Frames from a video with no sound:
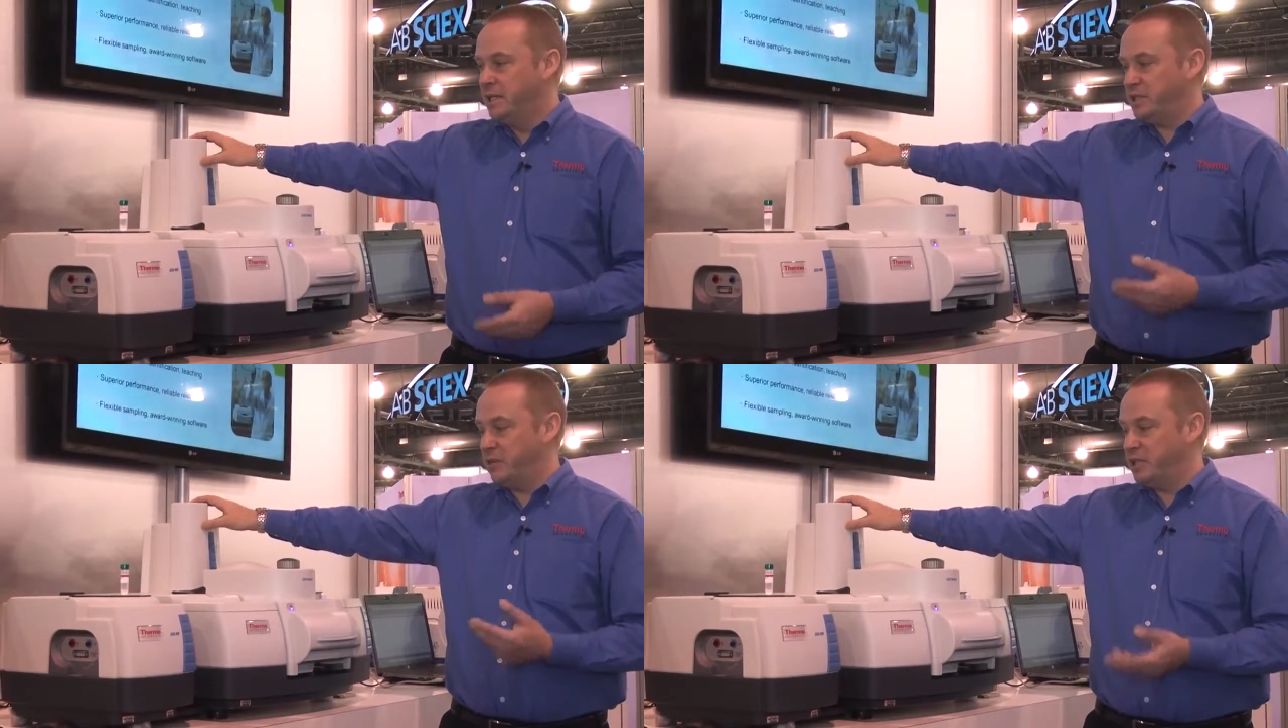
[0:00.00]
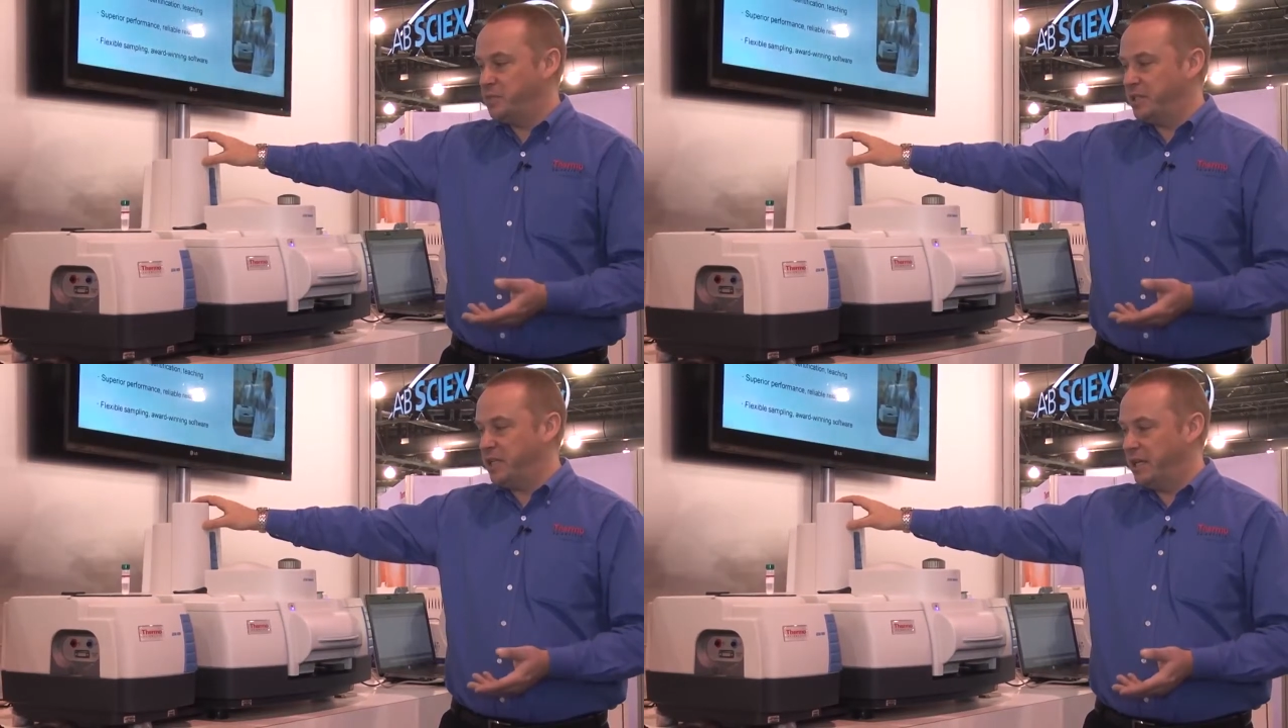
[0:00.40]
So this
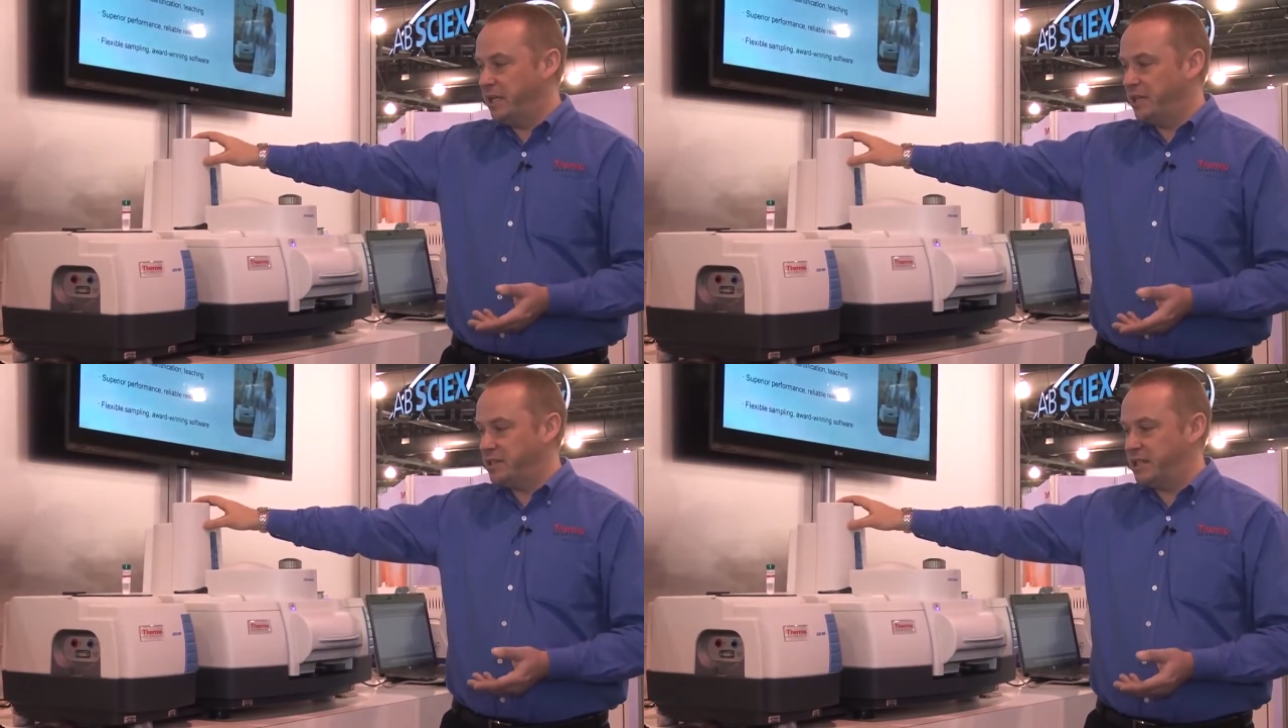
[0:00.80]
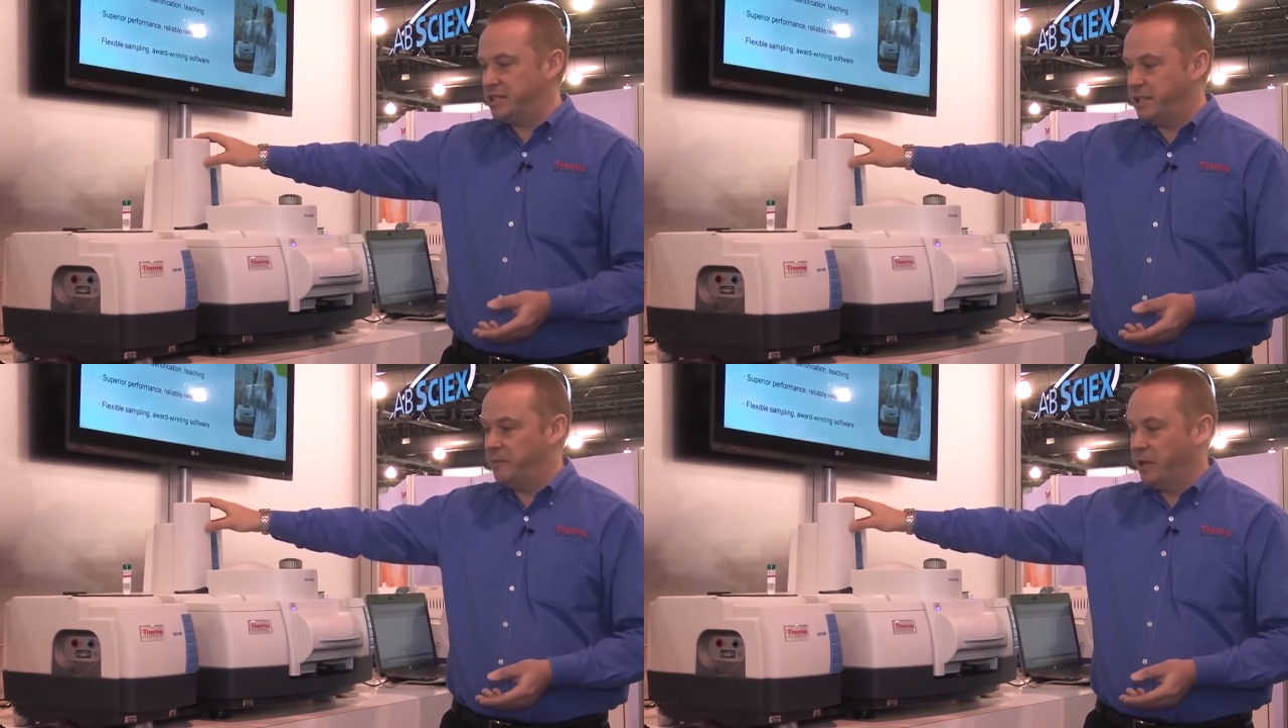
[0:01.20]
particular
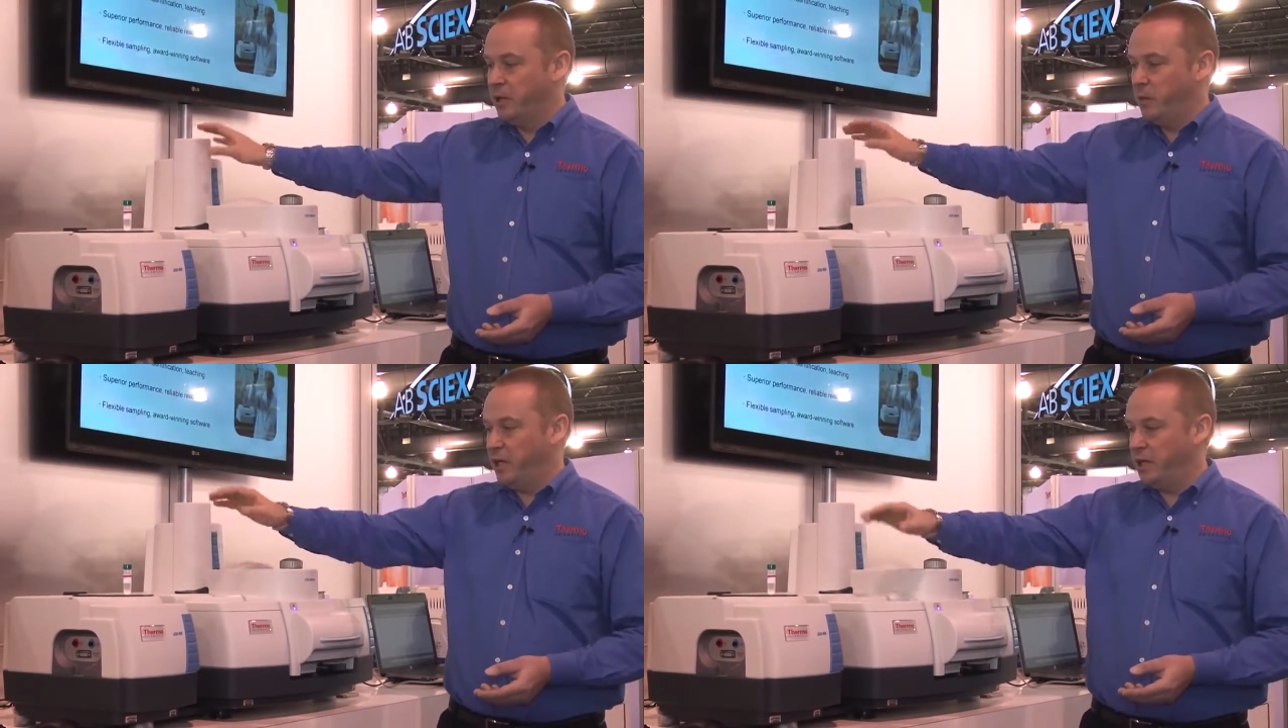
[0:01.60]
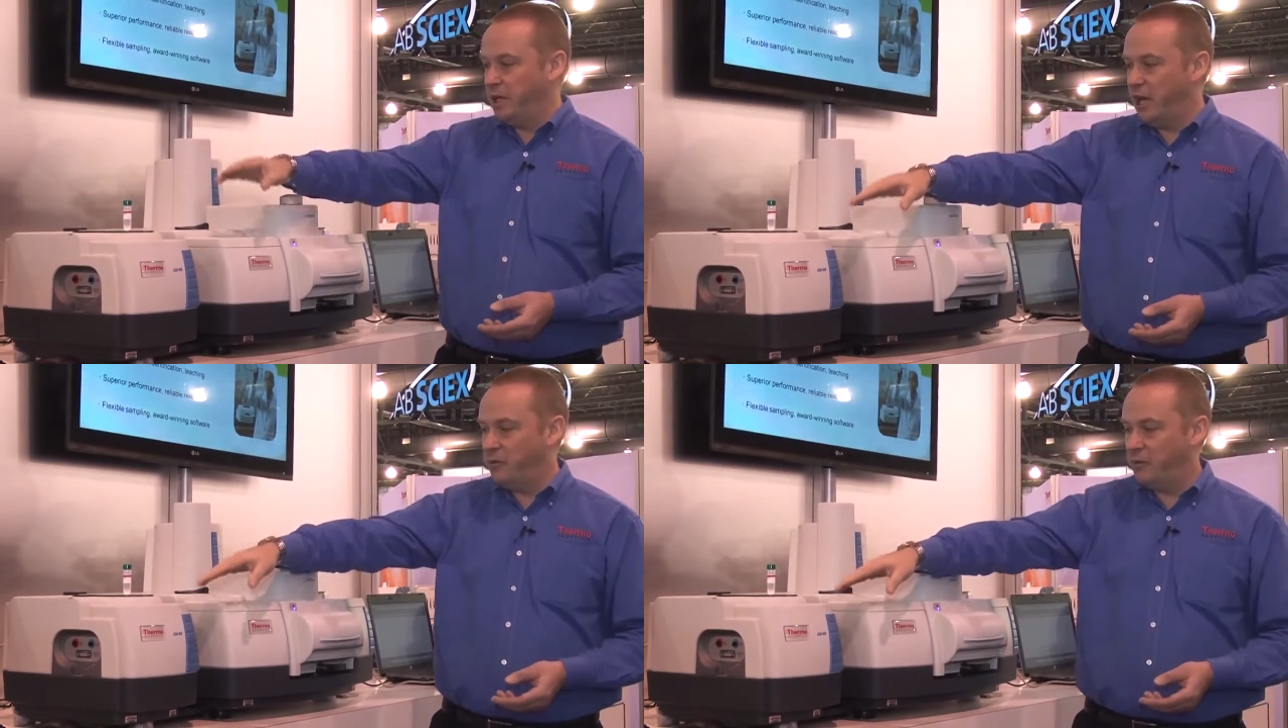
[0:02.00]
system, we
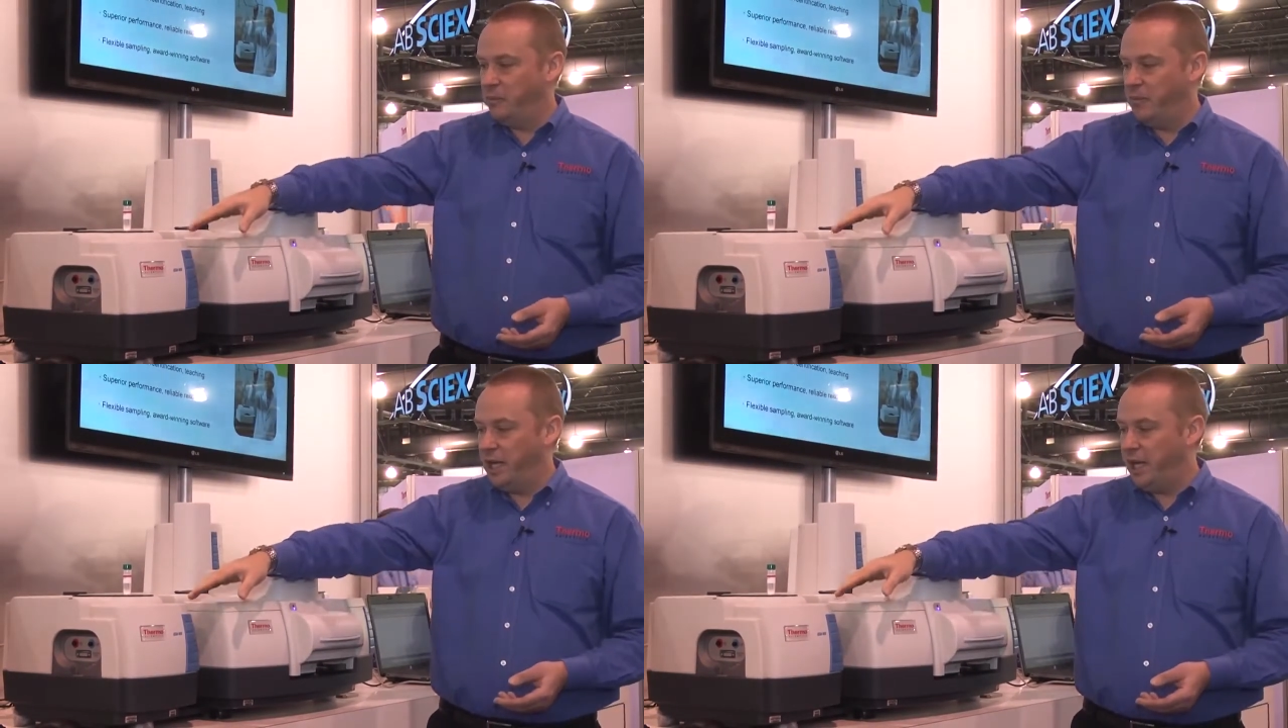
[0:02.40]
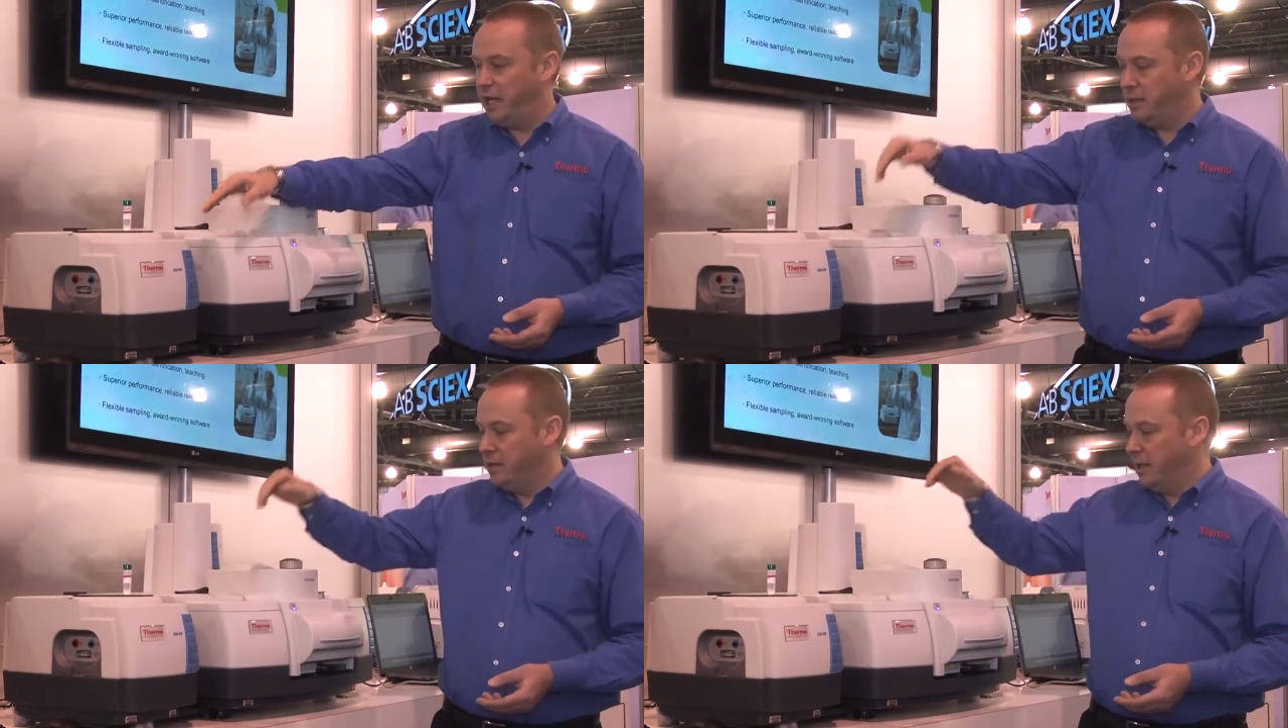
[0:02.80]
can go from
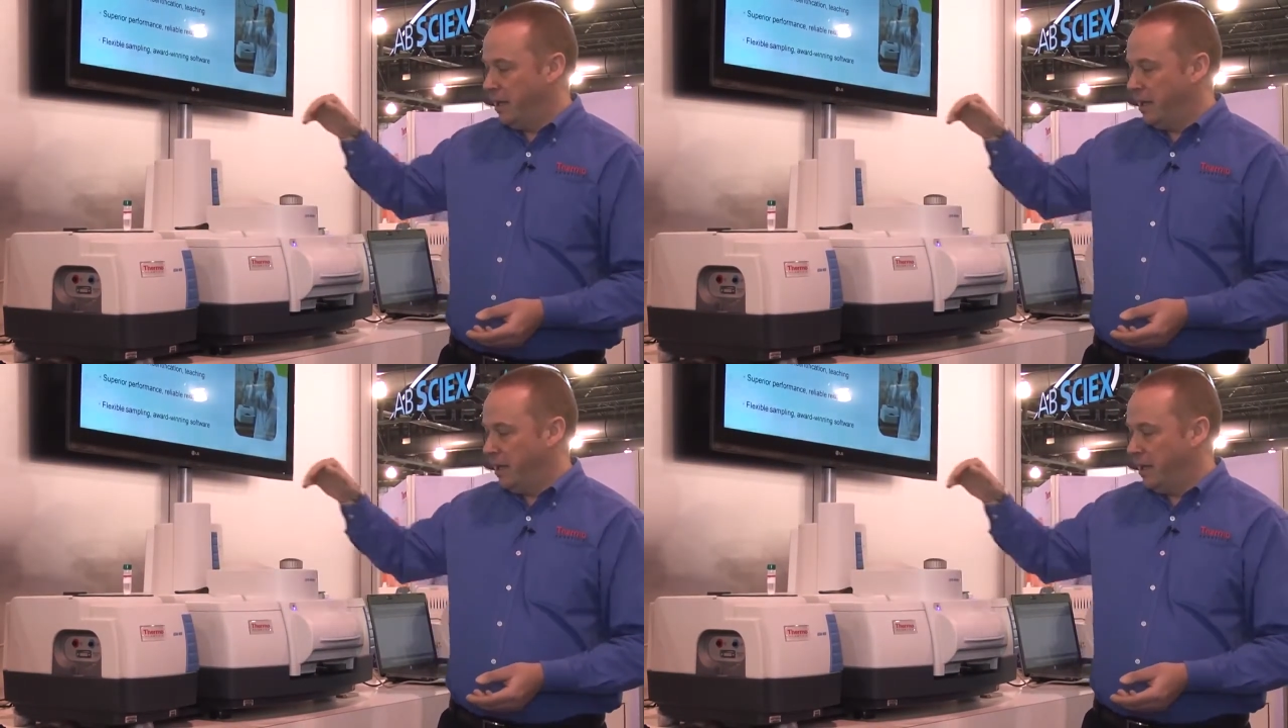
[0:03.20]
near